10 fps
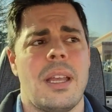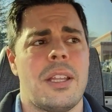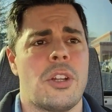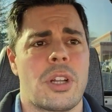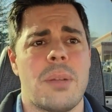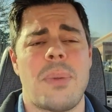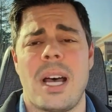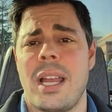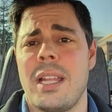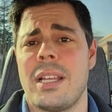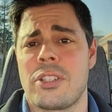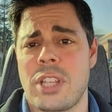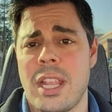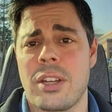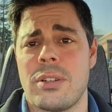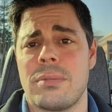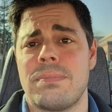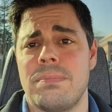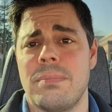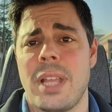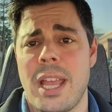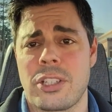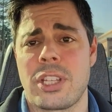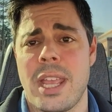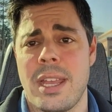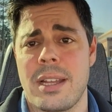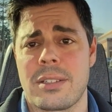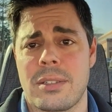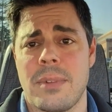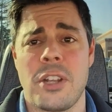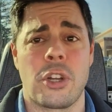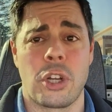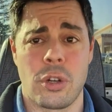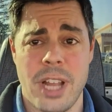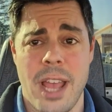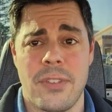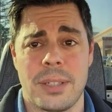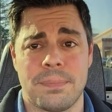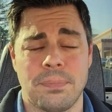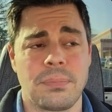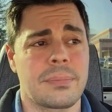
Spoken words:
You're gonna buy a Seiko XKX and you're gonna go diving